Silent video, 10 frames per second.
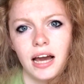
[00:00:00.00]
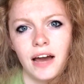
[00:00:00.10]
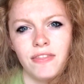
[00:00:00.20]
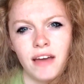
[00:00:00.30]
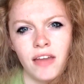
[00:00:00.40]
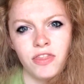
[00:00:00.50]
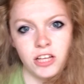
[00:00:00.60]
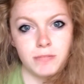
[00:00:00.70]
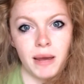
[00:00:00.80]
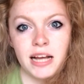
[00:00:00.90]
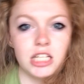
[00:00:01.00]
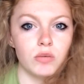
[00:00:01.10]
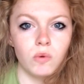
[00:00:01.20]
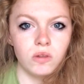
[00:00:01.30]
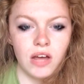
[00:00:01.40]
and that this
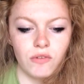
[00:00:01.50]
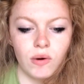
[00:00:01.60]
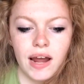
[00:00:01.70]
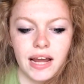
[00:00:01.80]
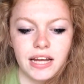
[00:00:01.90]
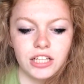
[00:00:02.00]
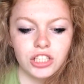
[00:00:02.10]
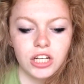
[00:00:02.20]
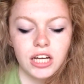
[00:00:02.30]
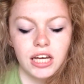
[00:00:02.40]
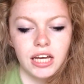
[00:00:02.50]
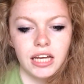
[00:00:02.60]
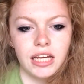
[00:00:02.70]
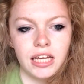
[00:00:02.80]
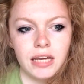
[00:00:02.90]
painting will never age,
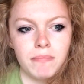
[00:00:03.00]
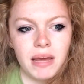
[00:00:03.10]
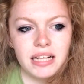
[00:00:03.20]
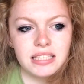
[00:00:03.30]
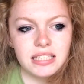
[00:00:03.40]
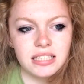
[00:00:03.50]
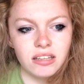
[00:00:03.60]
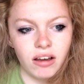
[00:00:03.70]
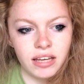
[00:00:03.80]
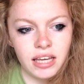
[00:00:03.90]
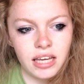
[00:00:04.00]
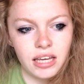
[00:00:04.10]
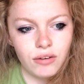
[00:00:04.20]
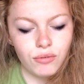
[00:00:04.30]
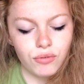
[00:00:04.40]
he makes this
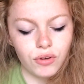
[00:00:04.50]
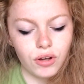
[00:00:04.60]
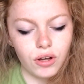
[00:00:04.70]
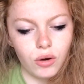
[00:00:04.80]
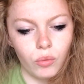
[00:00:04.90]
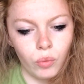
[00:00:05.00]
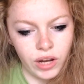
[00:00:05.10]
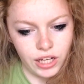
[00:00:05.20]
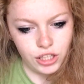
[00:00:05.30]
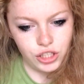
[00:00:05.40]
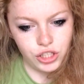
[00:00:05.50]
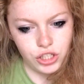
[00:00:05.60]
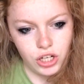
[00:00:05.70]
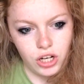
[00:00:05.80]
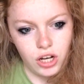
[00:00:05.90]
naive
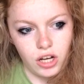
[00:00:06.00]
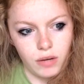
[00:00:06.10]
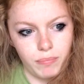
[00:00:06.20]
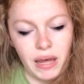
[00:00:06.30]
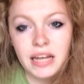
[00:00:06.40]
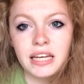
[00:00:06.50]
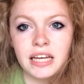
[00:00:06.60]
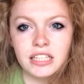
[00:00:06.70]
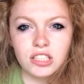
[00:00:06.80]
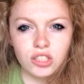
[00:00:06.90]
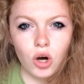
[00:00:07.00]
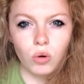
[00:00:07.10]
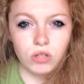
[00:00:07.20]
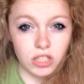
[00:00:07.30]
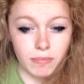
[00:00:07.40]
wish, pinning his
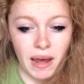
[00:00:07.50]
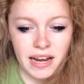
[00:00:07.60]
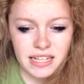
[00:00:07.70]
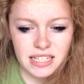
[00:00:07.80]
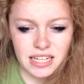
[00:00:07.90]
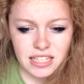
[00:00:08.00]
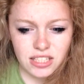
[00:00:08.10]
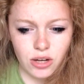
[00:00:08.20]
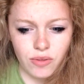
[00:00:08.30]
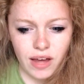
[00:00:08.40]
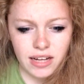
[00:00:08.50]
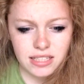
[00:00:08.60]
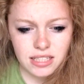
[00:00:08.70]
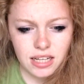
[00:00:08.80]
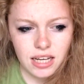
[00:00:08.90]
soul to the painting so that
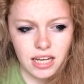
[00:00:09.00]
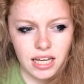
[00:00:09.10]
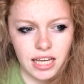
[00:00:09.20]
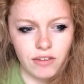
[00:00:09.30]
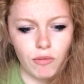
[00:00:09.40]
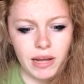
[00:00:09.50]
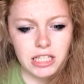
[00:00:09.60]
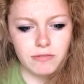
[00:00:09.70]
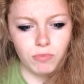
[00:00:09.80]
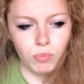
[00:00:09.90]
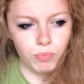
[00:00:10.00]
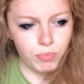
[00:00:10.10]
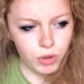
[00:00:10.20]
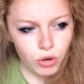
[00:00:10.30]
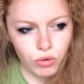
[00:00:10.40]
he remains
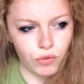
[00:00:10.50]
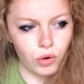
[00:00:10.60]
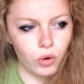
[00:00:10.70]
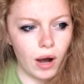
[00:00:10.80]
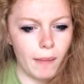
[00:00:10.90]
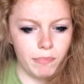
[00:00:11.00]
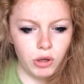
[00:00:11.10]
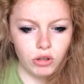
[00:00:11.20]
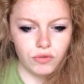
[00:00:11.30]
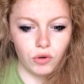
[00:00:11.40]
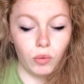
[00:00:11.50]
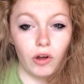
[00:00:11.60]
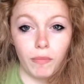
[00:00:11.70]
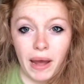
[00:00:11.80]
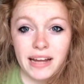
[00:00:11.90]
youthful and beautiful while
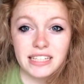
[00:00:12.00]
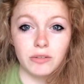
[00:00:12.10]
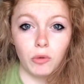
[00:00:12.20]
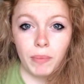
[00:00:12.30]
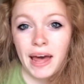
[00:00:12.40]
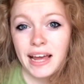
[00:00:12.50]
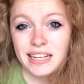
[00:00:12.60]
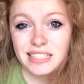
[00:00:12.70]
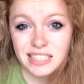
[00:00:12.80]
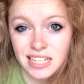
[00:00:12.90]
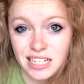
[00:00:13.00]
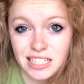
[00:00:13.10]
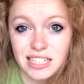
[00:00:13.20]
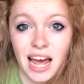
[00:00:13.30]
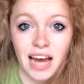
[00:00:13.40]
the painting will bear his
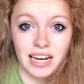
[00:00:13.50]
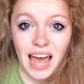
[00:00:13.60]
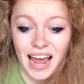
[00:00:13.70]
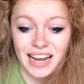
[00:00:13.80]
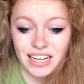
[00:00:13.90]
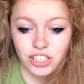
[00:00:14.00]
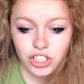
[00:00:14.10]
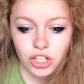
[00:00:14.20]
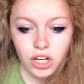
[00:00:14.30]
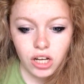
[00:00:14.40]
sins and age.